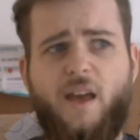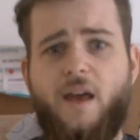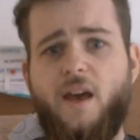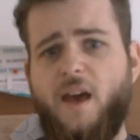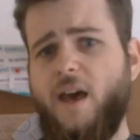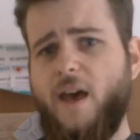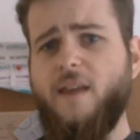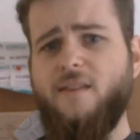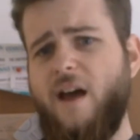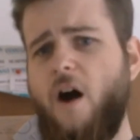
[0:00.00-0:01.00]

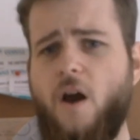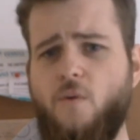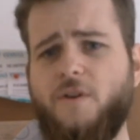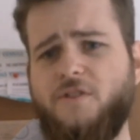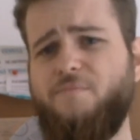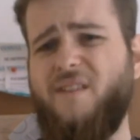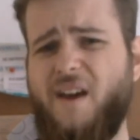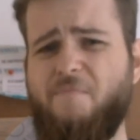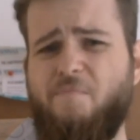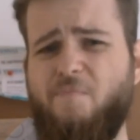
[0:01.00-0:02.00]
And now I want to play
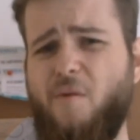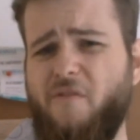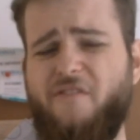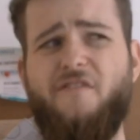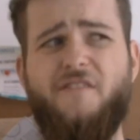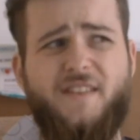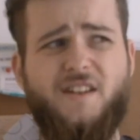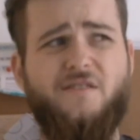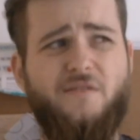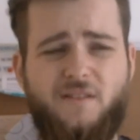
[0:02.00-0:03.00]
both of
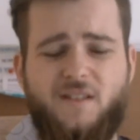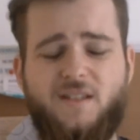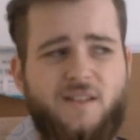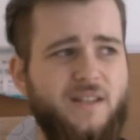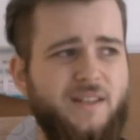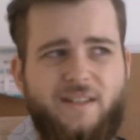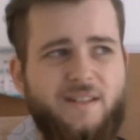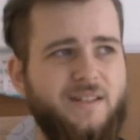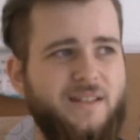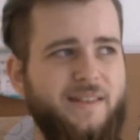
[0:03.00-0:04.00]
those.
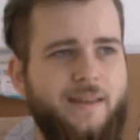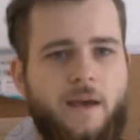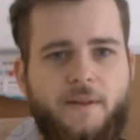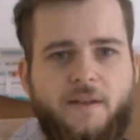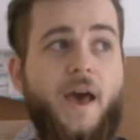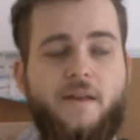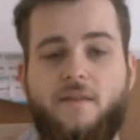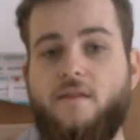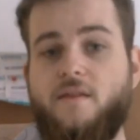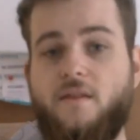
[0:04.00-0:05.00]
Damn it.
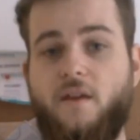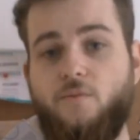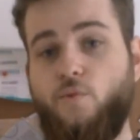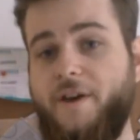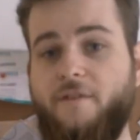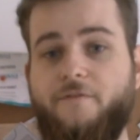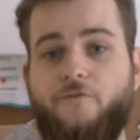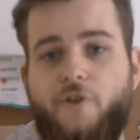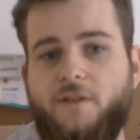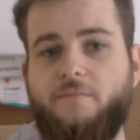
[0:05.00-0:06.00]
And then we have
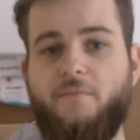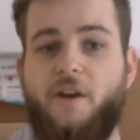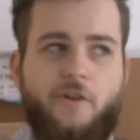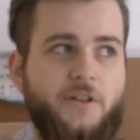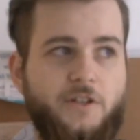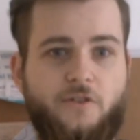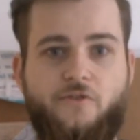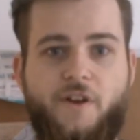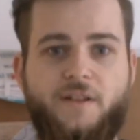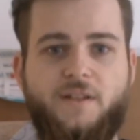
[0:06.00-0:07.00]
random character
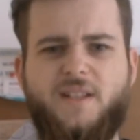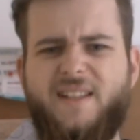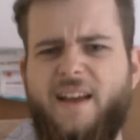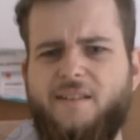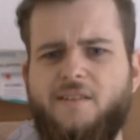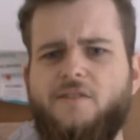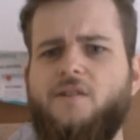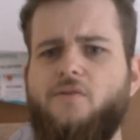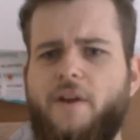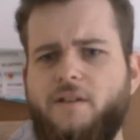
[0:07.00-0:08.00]
creators like the
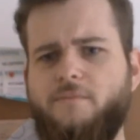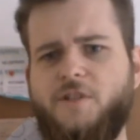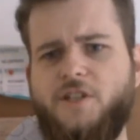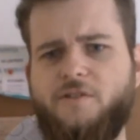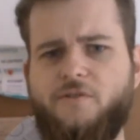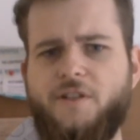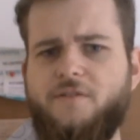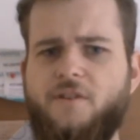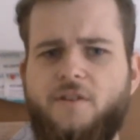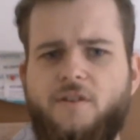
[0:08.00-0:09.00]
random generator
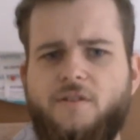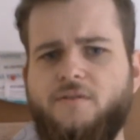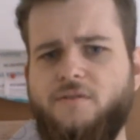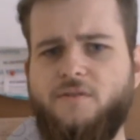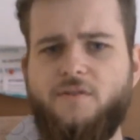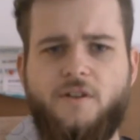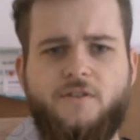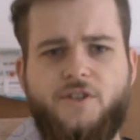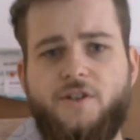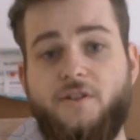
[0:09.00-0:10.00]
on
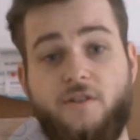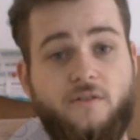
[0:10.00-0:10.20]
donjon.bin.sh